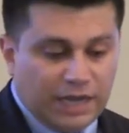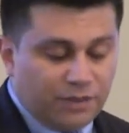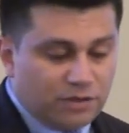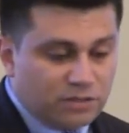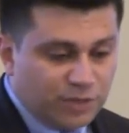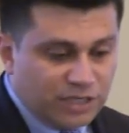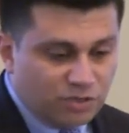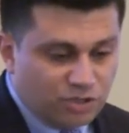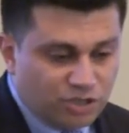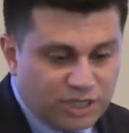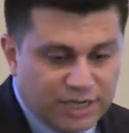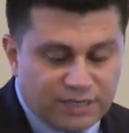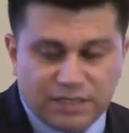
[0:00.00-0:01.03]
And there's research
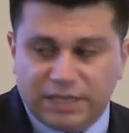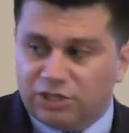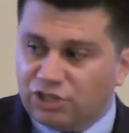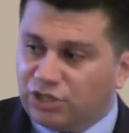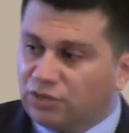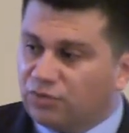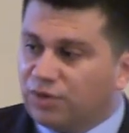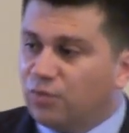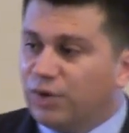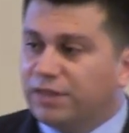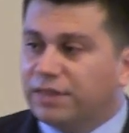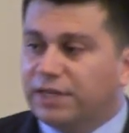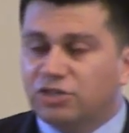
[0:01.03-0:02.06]
suggesting that children
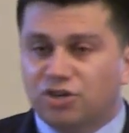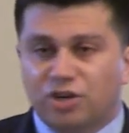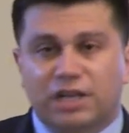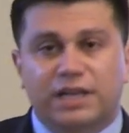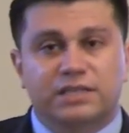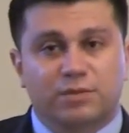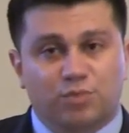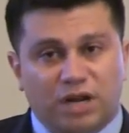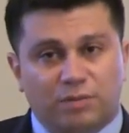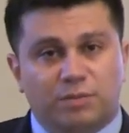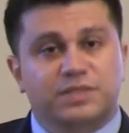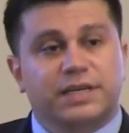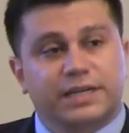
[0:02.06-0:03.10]
with internalizing
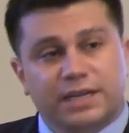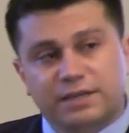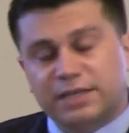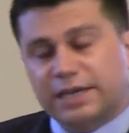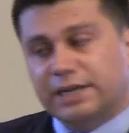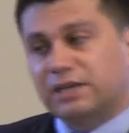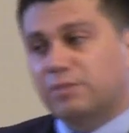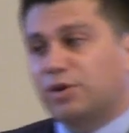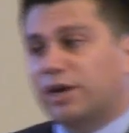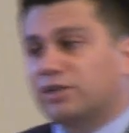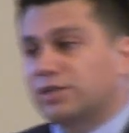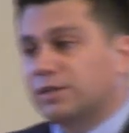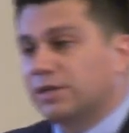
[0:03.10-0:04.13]
problems like anxiety and
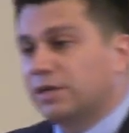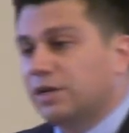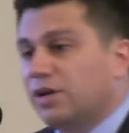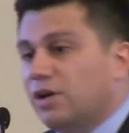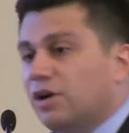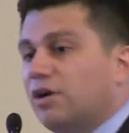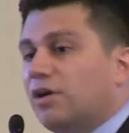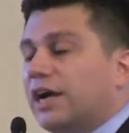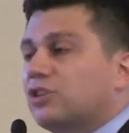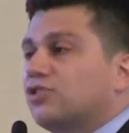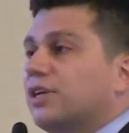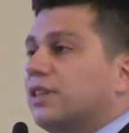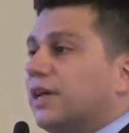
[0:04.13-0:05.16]
depression are
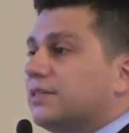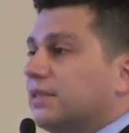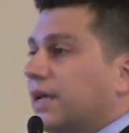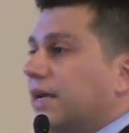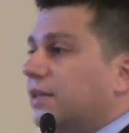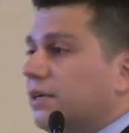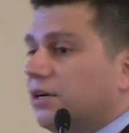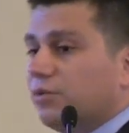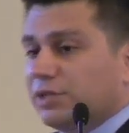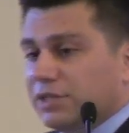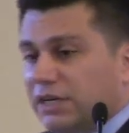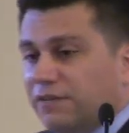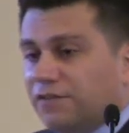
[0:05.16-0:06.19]
actually less likely to
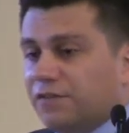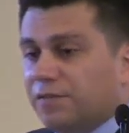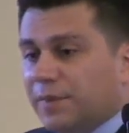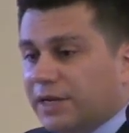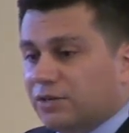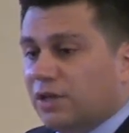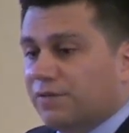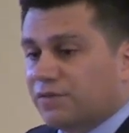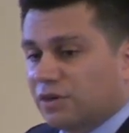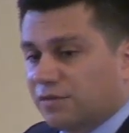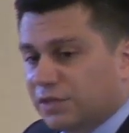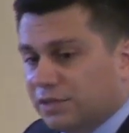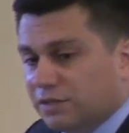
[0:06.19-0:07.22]
receive mental health
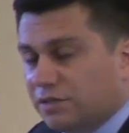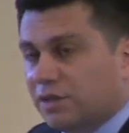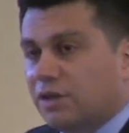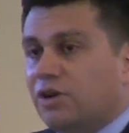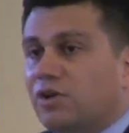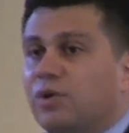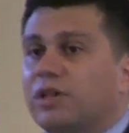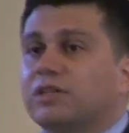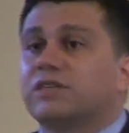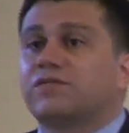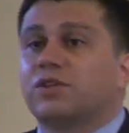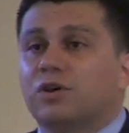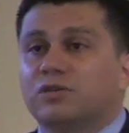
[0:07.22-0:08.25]
services
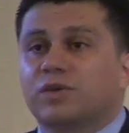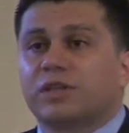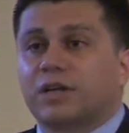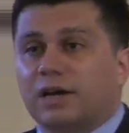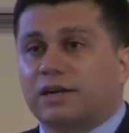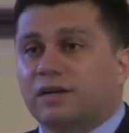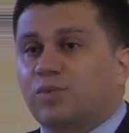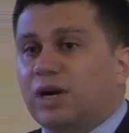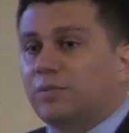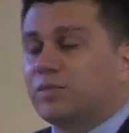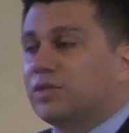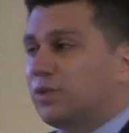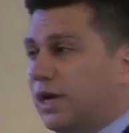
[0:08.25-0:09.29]
relative to those with conduct
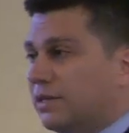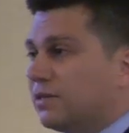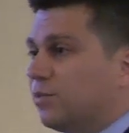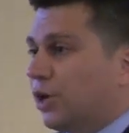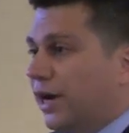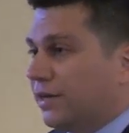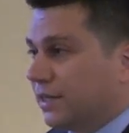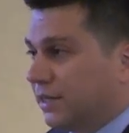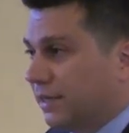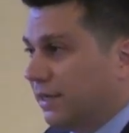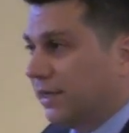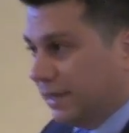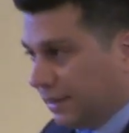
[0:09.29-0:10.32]
problems. So not surprising,
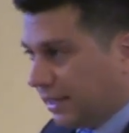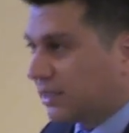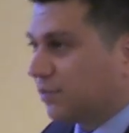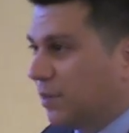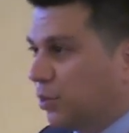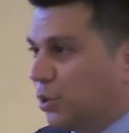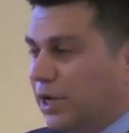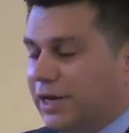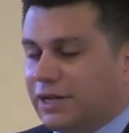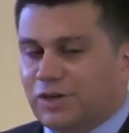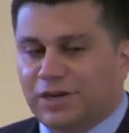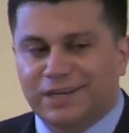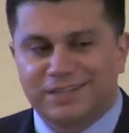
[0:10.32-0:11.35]
lots of people
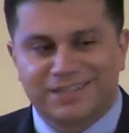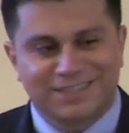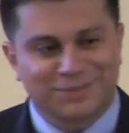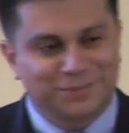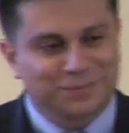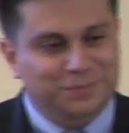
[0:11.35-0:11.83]
nodding their heads.